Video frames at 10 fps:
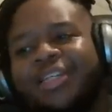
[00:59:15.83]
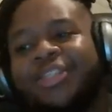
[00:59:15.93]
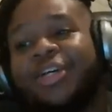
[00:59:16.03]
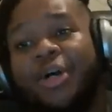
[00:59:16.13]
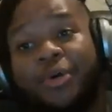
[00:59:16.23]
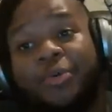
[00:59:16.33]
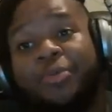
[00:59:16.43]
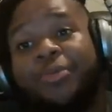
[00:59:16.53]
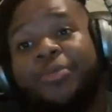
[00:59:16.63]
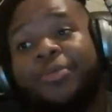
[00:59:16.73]
I it's like oh
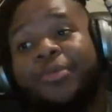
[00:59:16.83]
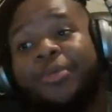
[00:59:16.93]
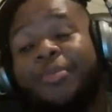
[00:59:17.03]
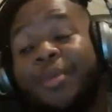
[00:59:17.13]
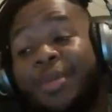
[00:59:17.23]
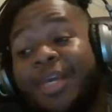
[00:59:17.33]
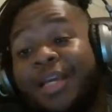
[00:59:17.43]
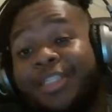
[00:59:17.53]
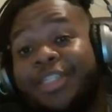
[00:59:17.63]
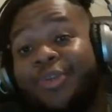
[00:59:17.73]
maybe he
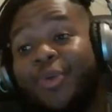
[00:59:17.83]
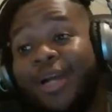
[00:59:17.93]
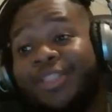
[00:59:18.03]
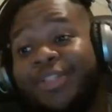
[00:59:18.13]
actually did watch